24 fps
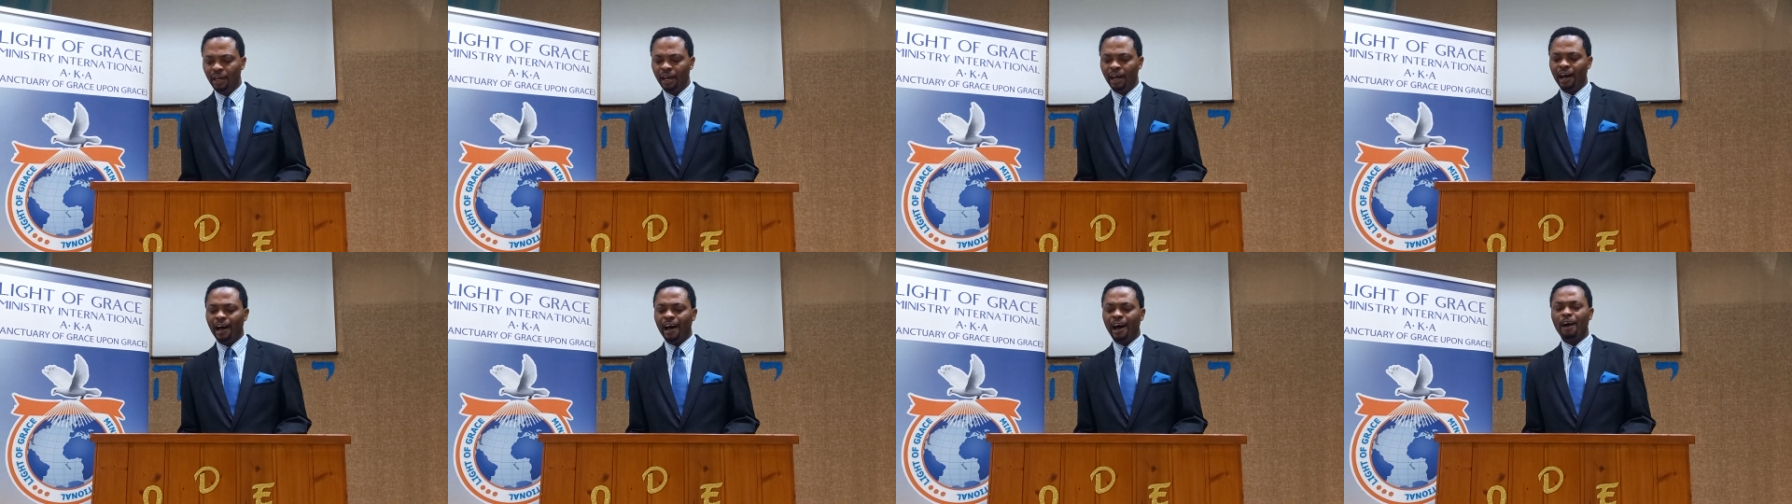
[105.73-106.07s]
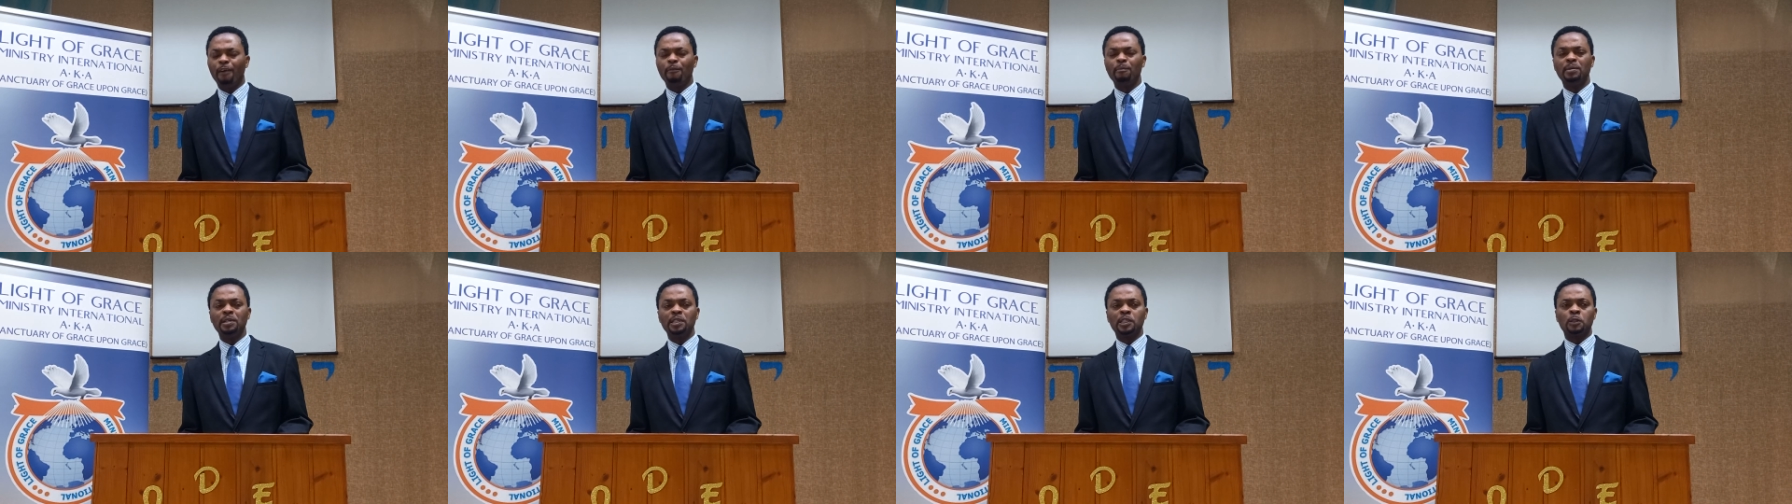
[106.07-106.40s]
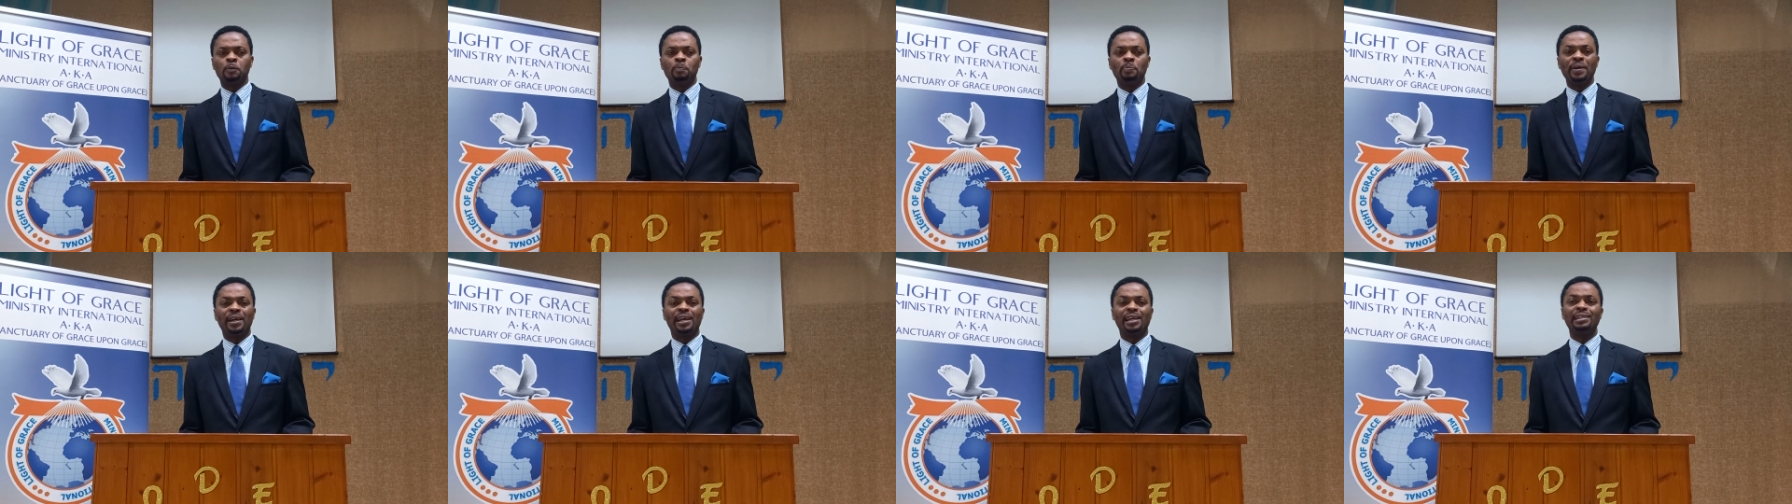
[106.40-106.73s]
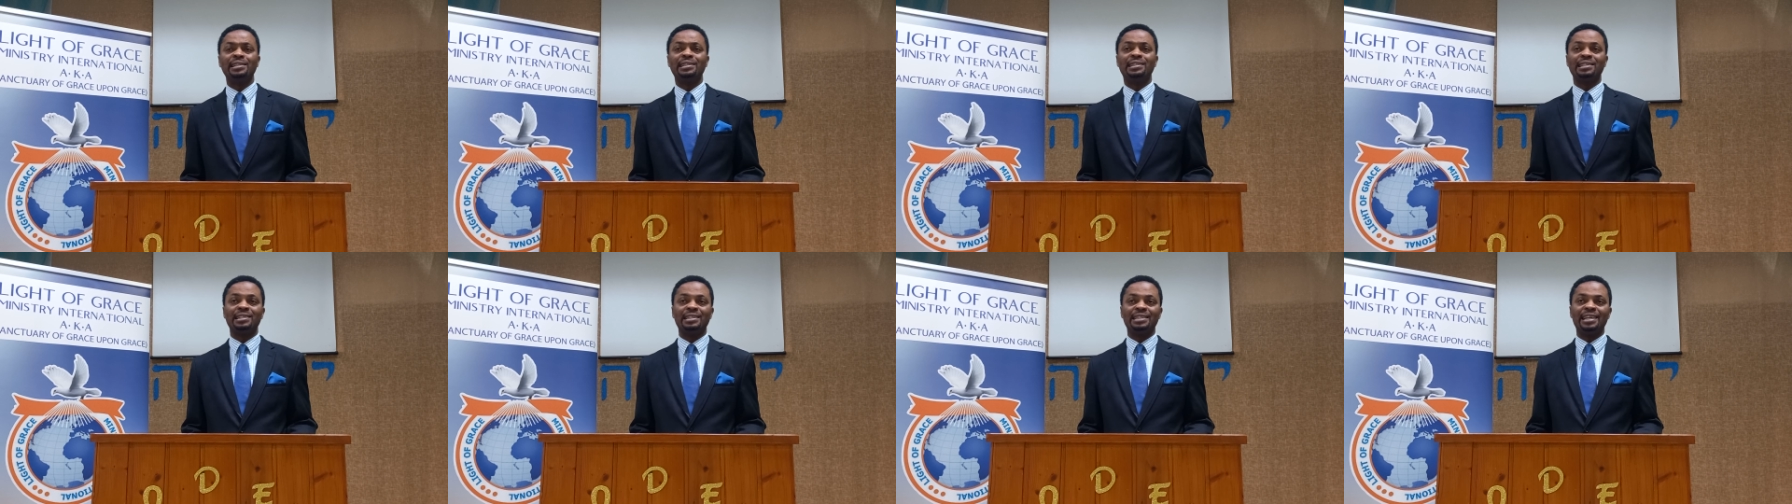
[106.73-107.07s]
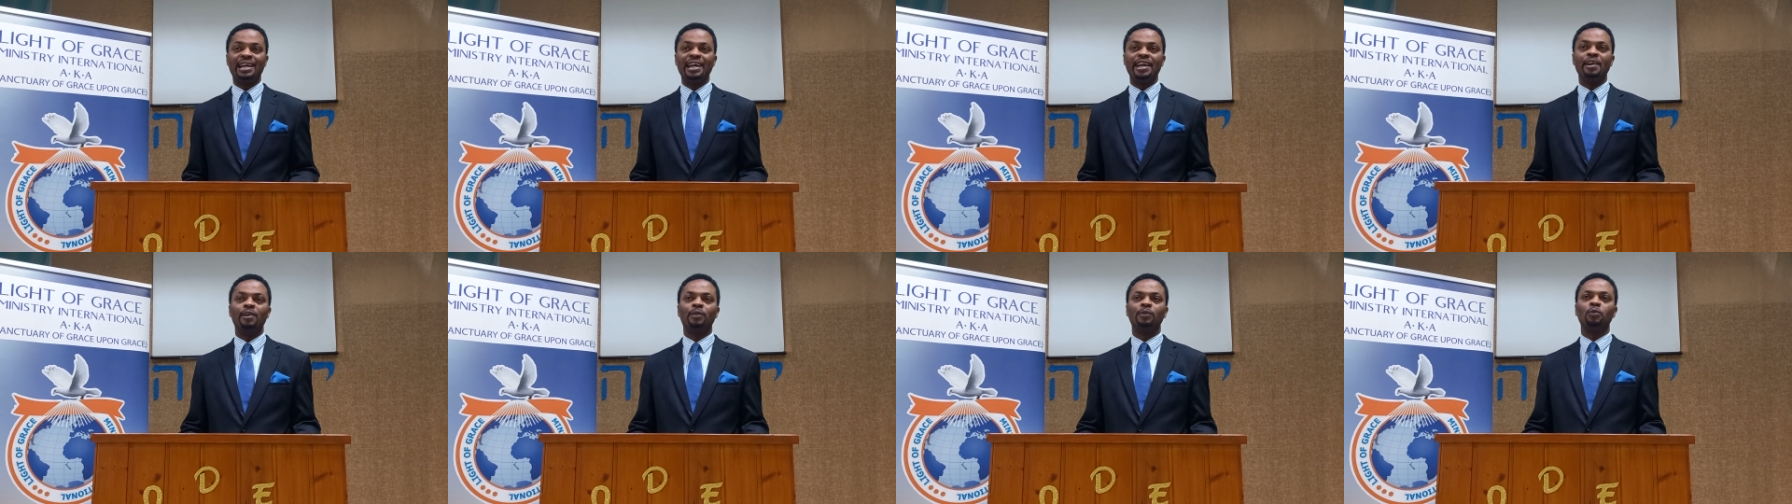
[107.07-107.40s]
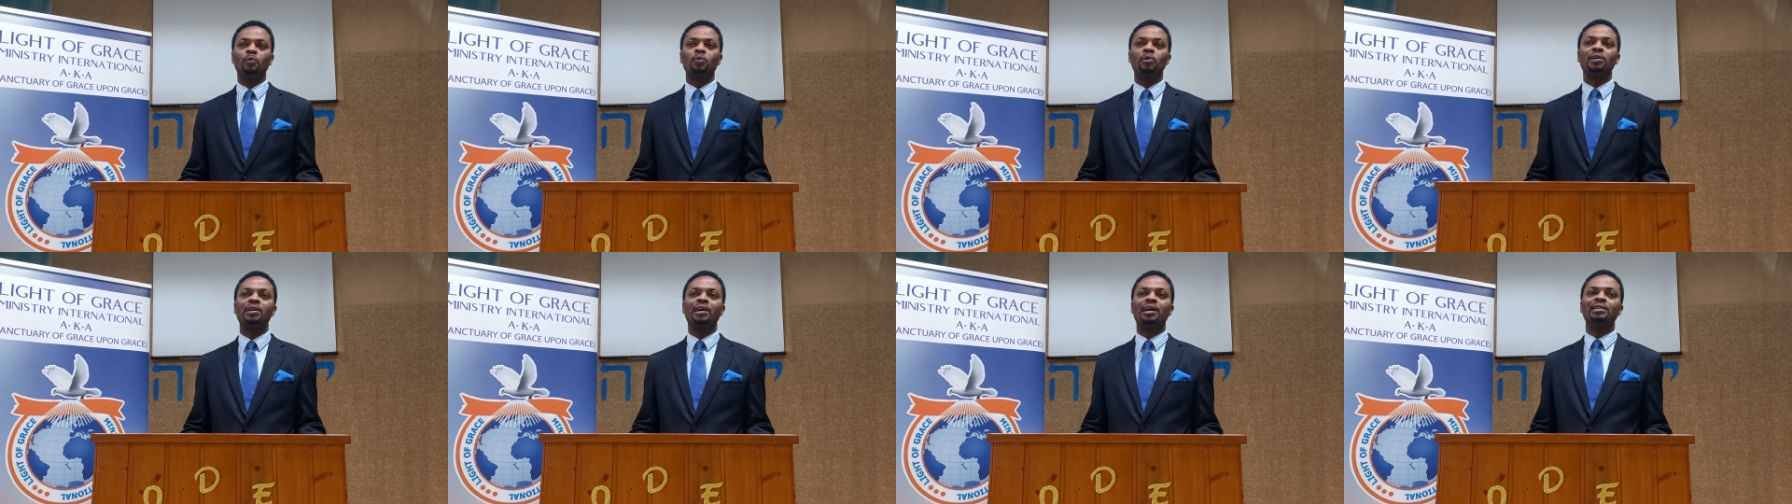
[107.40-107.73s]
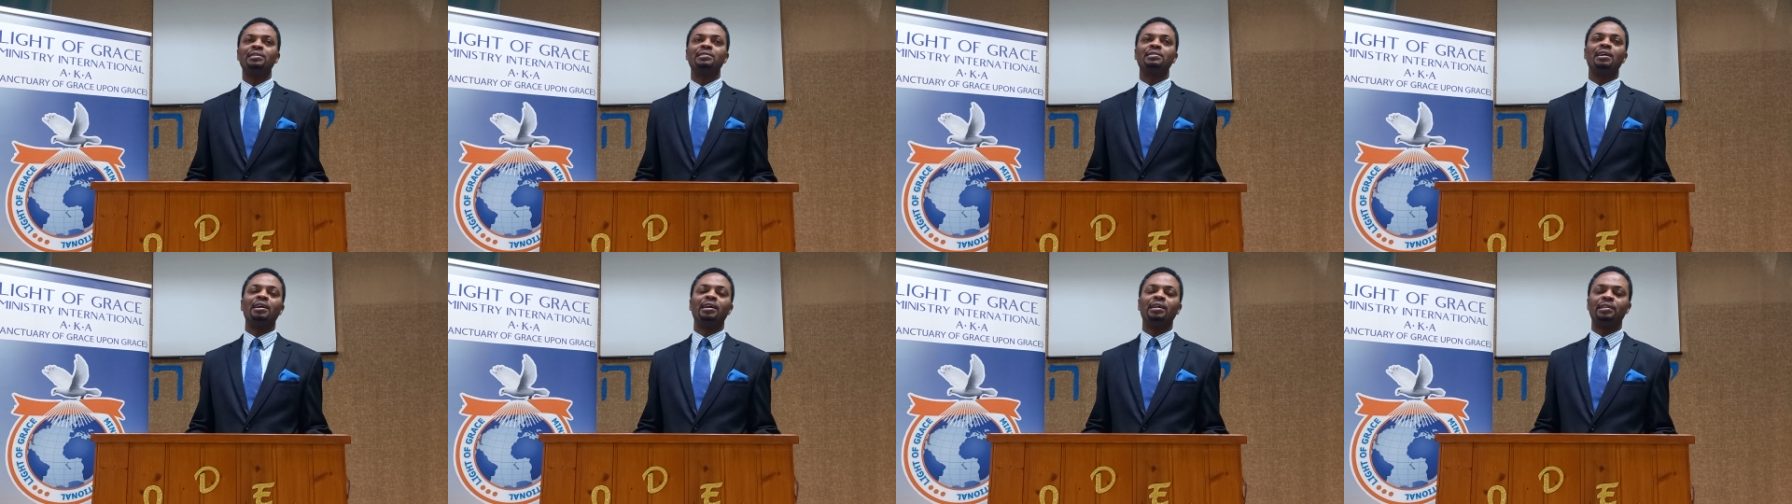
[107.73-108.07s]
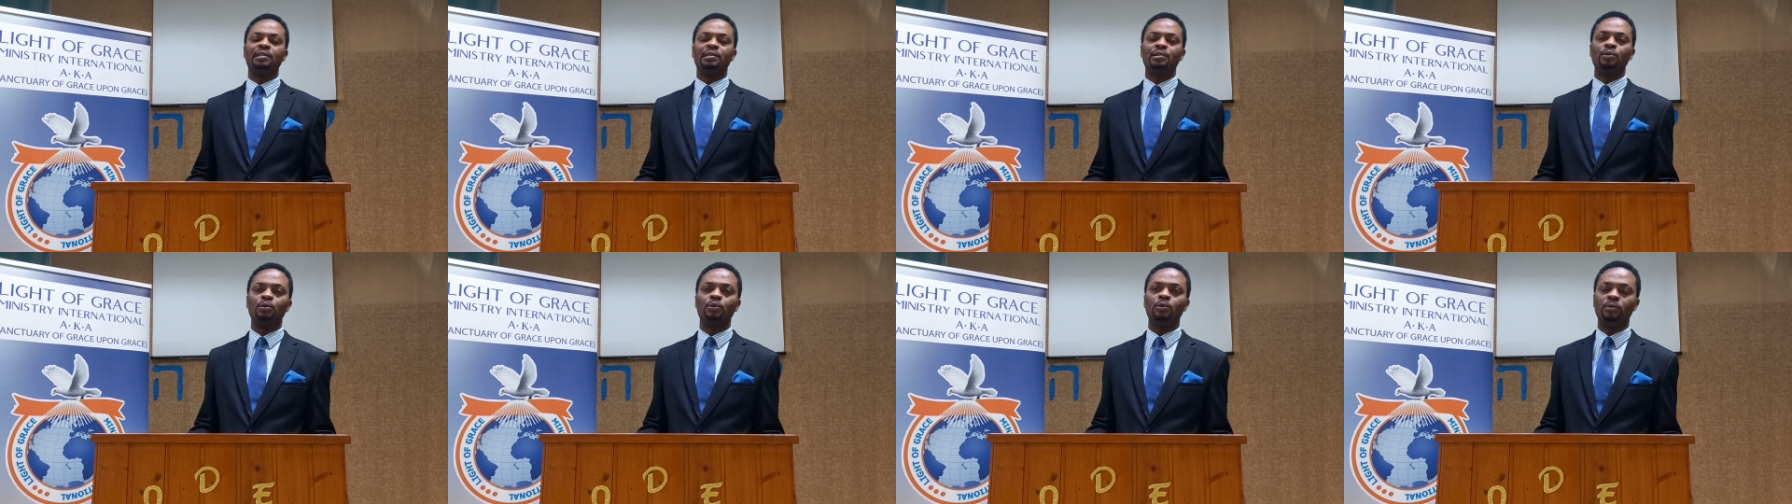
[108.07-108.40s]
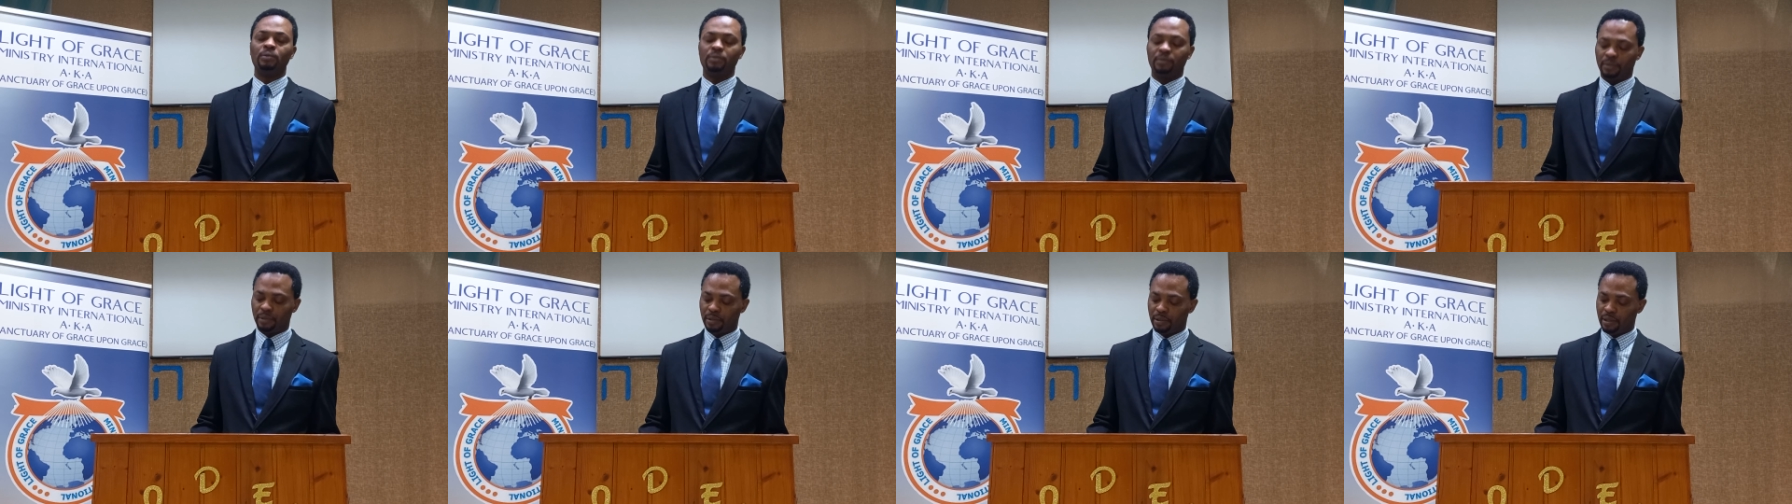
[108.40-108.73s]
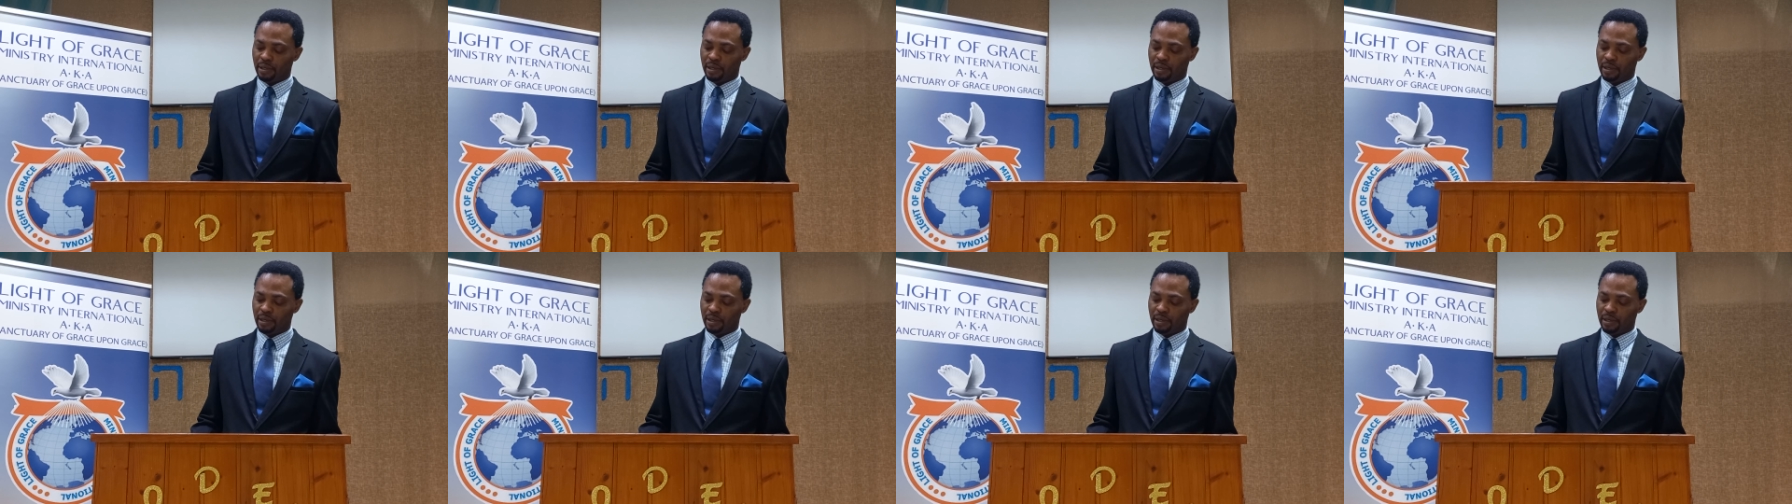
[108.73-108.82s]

I'll be speaking today on what I title